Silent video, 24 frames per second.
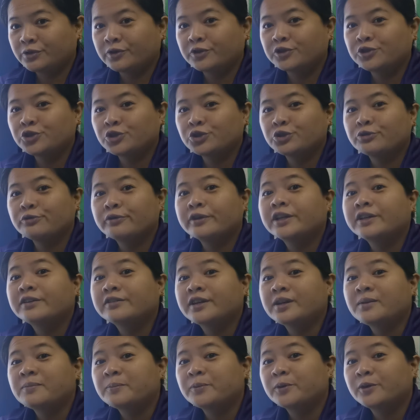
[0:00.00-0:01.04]
or during
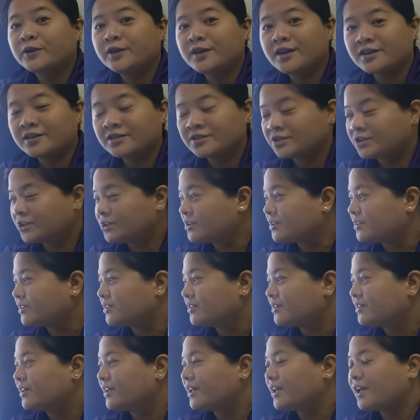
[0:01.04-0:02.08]
reproduction,
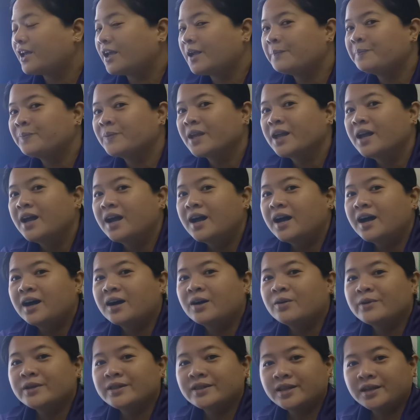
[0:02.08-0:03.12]
okay?
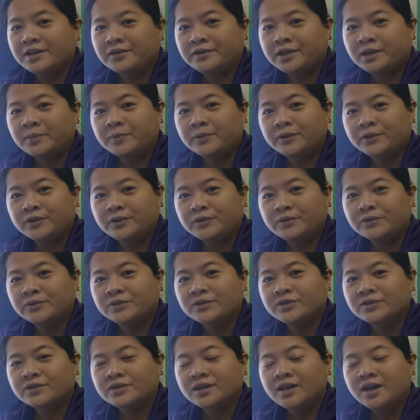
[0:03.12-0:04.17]
When they
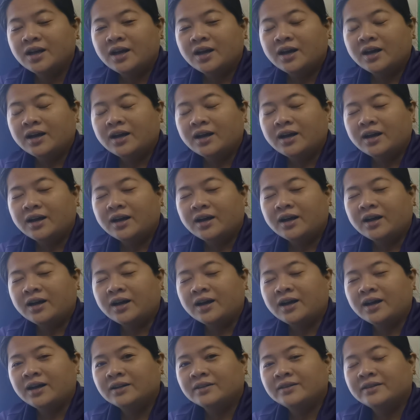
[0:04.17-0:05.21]
reproduce,
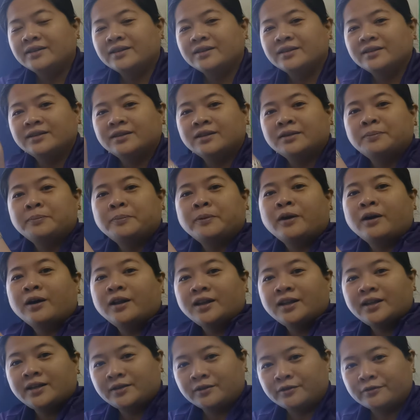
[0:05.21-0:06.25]
the
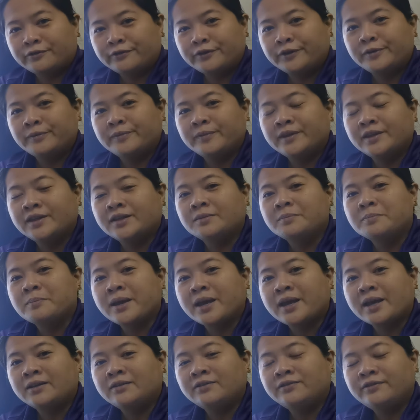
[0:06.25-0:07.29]
pollen from the
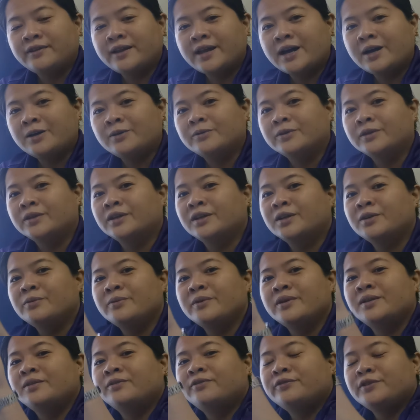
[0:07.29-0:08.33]
male flower
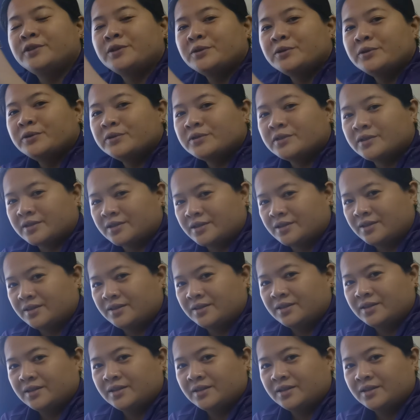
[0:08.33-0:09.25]
will fuse